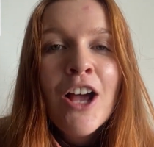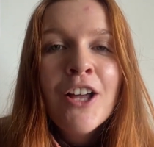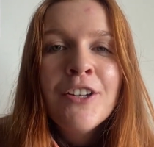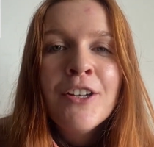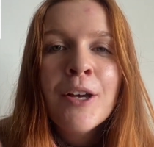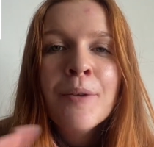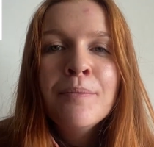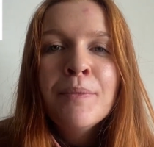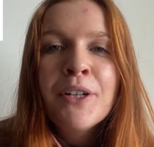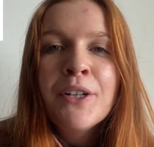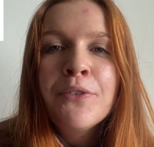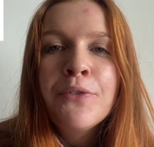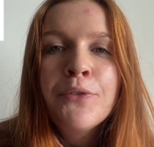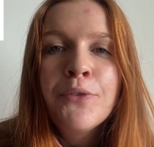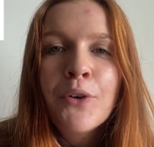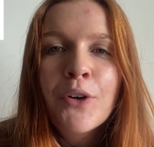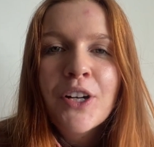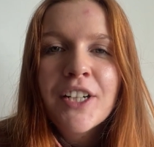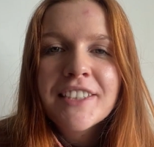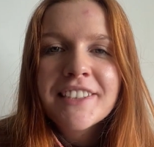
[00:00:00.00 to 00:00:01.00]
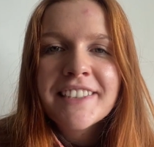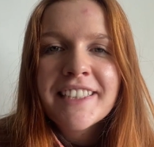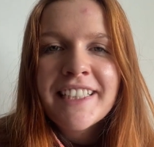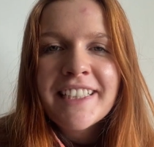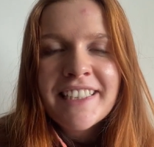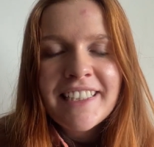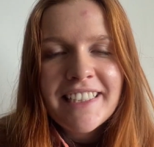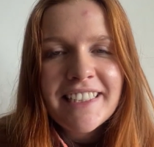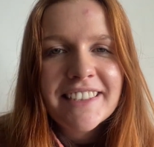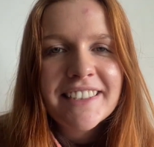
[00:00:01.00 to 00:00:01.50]
Number
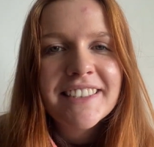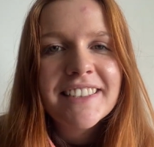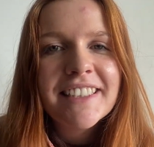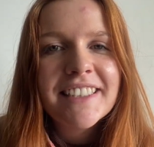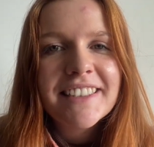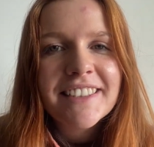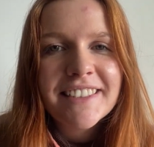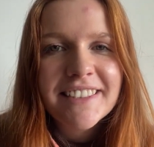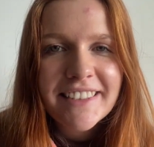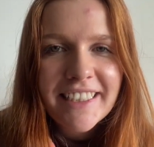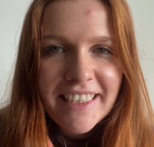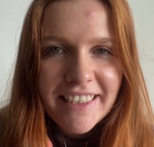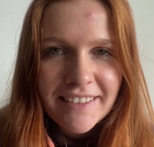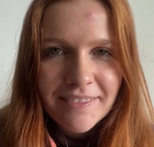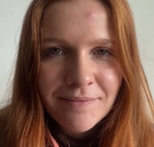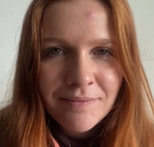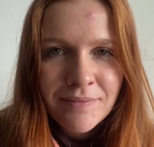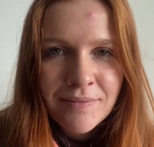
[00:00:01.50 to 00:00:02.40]
14 is zien.